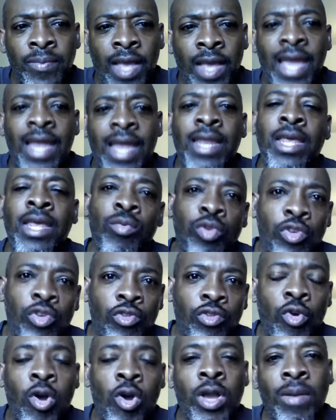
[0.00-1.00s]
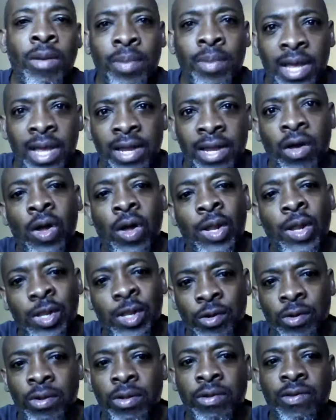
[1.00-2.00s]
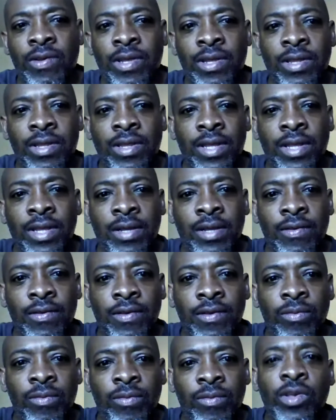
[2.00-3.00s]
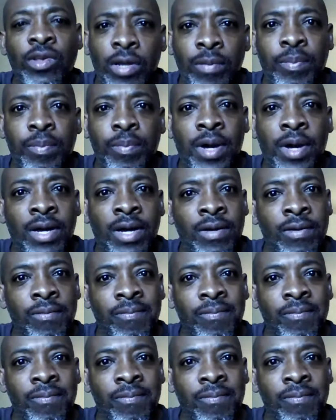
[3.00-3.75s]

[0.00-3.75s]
And he was strong and played hard and did all those other things. He was a good buck.